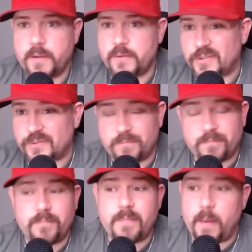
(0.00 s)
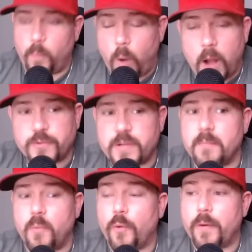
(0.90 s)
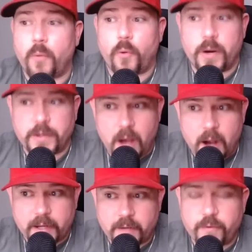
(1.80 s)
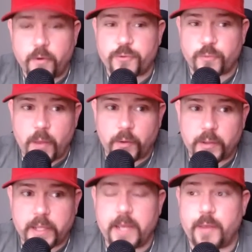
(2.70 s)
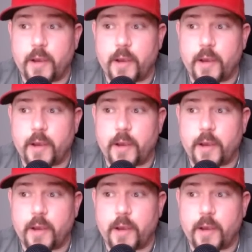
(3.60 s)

Just watching him more and more and talking to folks around the league,